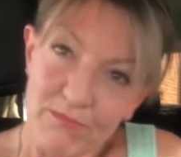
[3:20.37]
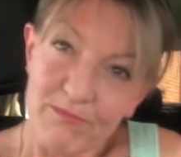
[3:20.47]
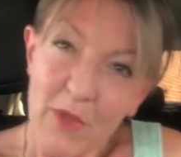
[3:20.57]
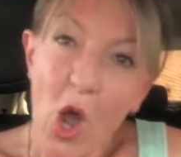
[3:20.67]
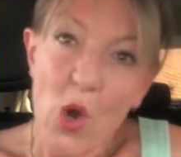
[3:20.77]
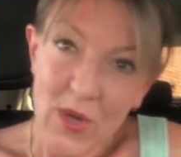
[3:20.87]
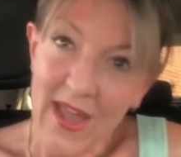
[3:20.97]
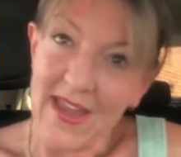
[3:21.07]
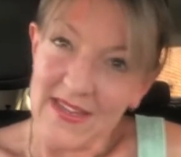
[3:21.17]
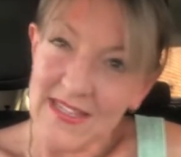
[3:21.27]

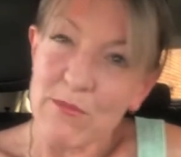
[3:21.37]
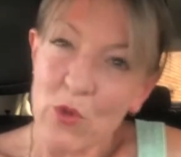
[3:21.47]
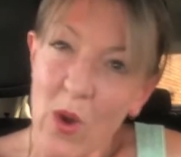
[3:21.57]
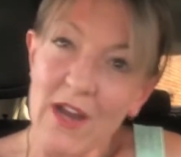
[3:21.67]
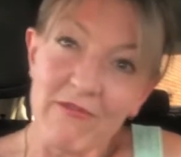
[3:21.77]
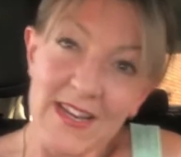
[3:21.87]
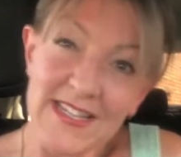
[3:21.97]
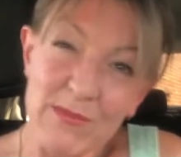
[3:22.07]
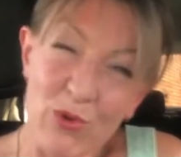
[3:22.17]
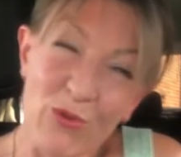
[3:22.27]
okay, seemed quite
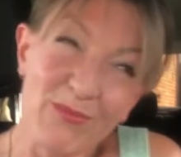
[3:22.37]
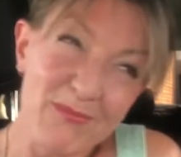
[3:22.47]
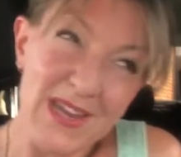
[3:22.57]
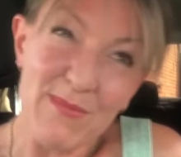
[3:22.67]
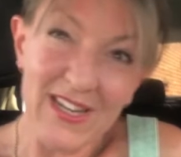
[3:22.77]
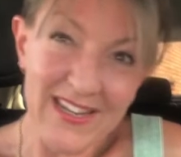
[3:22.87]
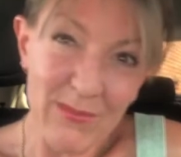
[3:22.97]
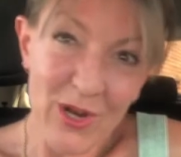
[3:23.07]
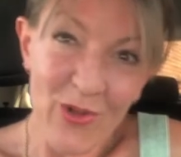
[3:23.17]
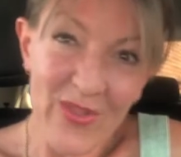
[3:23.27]
reasonable, maybe a little
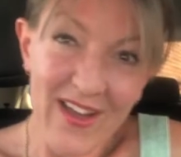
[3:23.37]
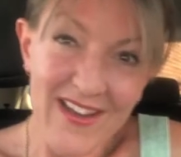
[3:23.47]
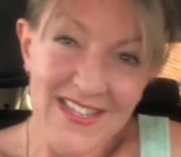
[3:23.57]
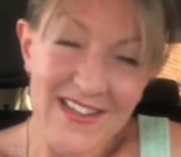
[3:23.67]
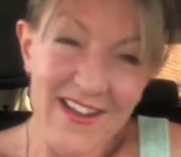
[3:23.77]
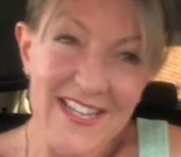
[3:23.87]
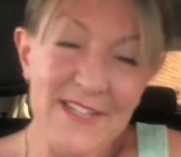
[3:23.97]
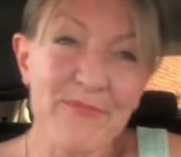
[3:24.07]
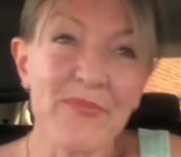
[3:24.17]
bit on the high side.